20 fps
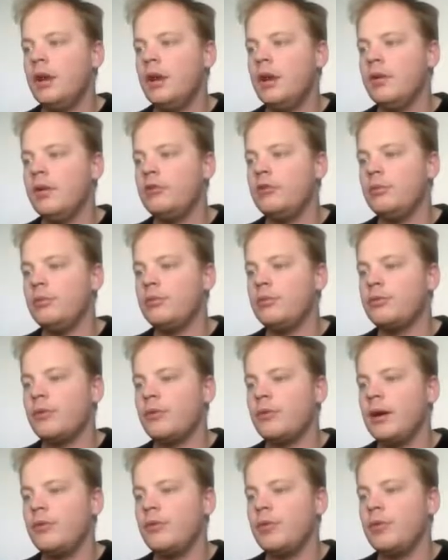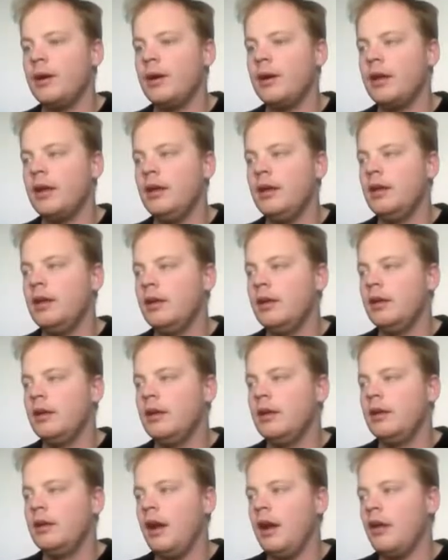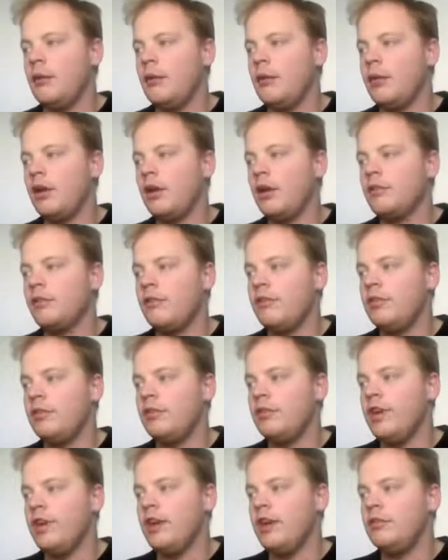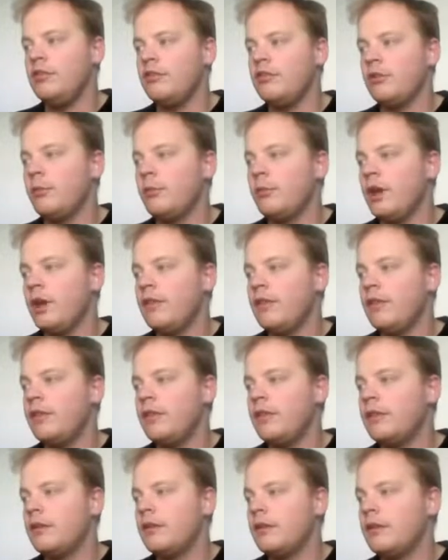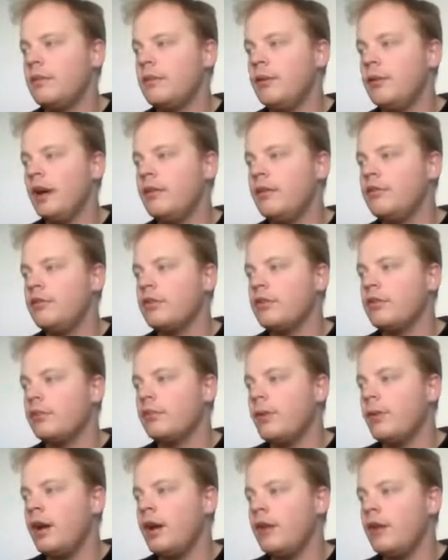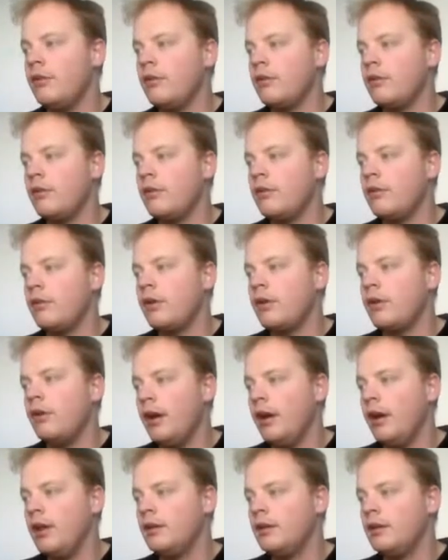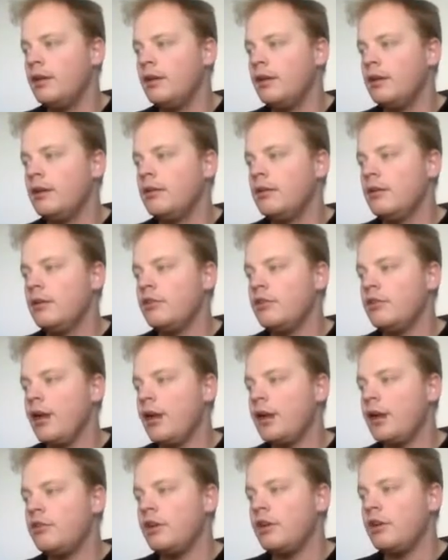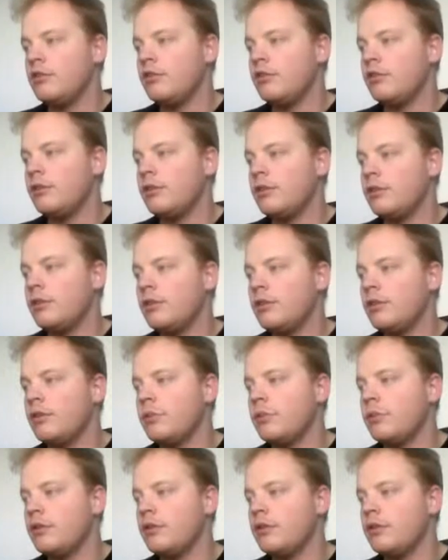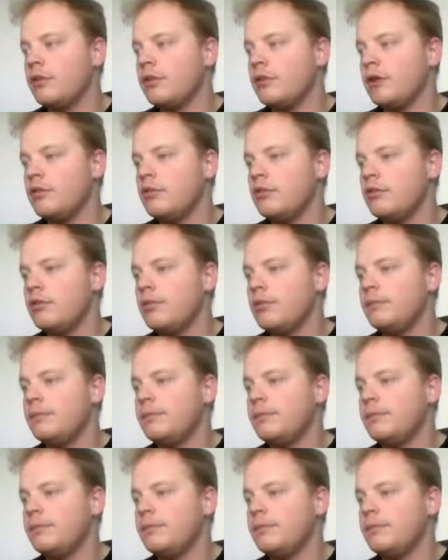It zooms for everybody. And then we also have the change the width buttons as well to the far right. So that changes the width of the presentation.